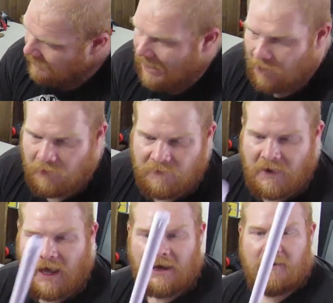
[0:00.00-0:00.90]
Now we've
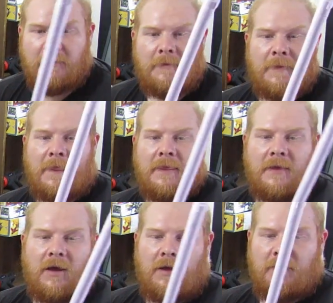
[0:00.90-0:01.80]
got
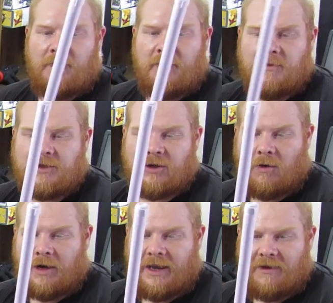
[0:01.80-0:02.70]
the
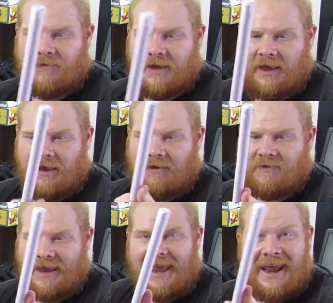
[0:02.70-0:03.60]
majority of
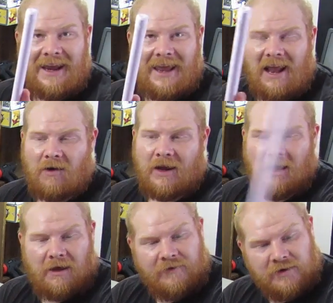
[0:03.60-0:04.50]
the hitting area
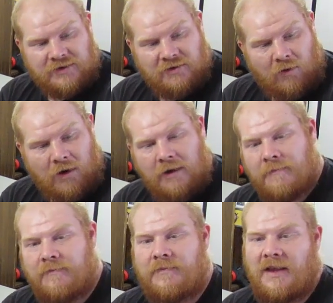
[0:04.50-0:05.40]
of your sword
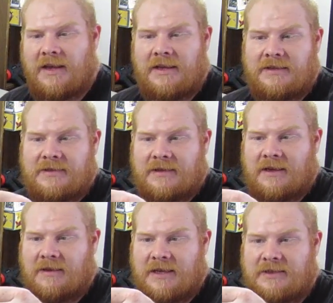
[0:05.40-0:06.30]
is
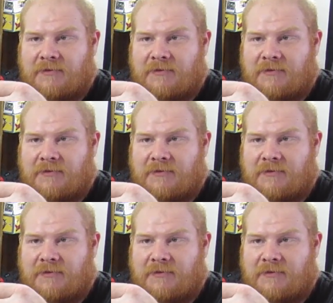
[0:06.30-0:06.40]
this